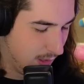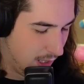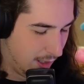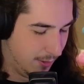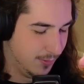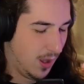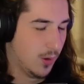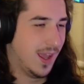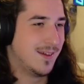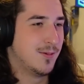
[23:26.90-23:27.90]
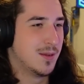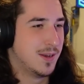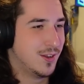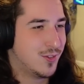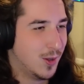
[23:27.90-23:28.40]
Uh-oh. Okay, wait a
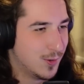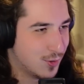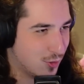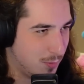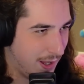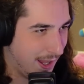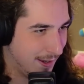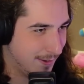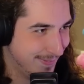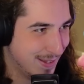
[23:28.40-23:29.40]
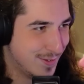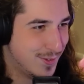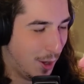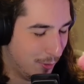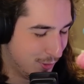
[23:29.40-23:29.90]
minute. Just don't destroy my hand. Just
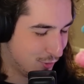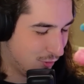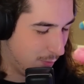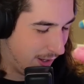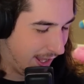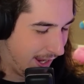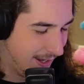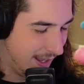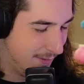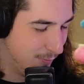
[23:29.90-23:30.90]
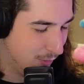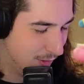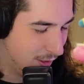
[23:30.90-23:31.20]
don't destroy my hand, and we're